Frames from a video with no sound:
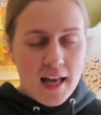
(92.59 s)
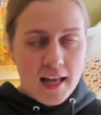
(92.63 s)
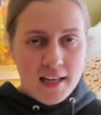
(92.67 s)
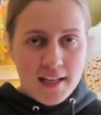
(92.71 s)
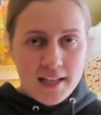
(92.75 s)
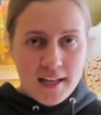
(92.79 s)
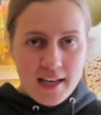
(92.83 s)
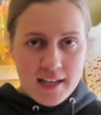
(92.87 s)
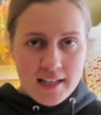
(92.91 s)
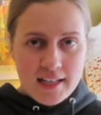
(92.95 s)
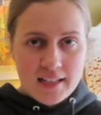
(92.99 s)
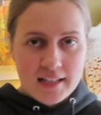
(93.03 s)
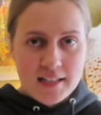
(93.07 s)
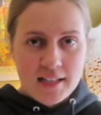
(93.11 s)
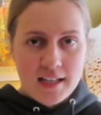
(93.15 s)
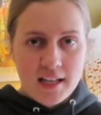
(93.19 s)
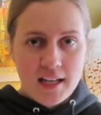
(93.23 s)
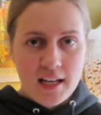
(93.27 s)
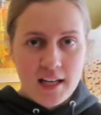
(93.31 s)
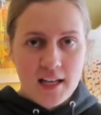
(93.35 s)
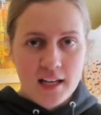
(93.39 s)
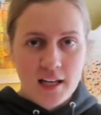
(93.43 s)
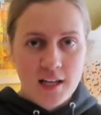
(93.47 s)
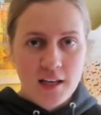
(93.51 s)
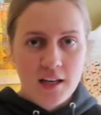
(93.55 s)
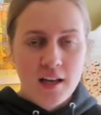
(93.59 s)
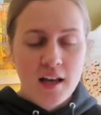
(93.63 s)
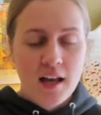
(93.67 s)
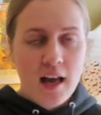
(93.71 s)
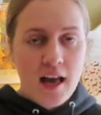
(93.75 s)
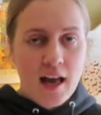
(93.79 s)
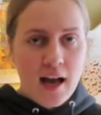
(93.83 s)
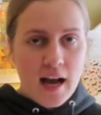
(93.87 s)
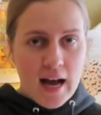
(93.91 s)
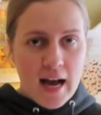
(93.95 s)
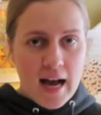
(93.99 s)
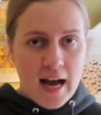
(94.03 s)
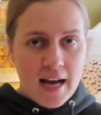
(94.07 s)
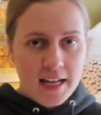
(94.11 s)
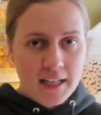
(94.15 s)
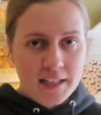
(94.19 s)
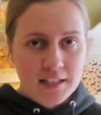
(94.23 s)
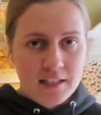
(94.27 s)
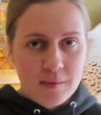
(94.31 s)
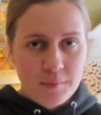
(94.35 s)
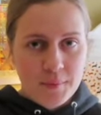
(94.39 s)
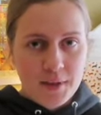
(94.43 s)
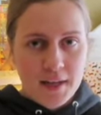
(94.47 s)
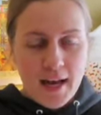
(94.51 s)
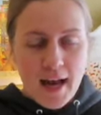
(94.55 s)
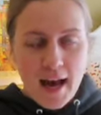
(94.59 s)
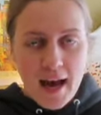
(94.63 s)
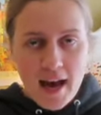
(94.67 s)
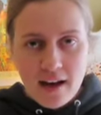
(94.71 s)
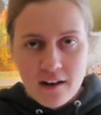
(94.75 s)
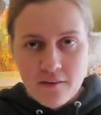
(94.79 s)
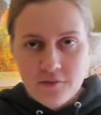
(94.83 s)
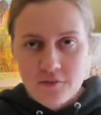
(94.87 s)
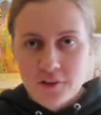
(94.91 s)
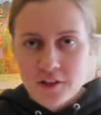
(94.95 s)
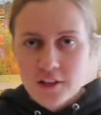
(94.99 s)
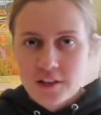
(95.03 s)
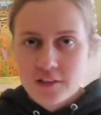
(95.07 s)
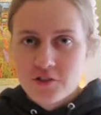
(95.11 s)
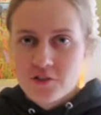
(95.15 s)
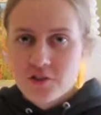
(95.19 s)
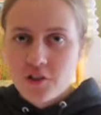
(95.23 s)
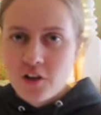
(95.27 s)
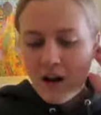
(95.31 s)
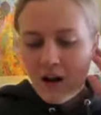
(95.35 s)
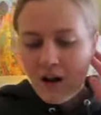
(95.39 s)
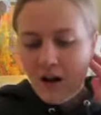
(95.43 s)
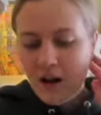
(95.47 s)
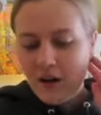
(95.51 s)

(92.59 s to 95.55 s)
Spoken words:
a 19 academic average.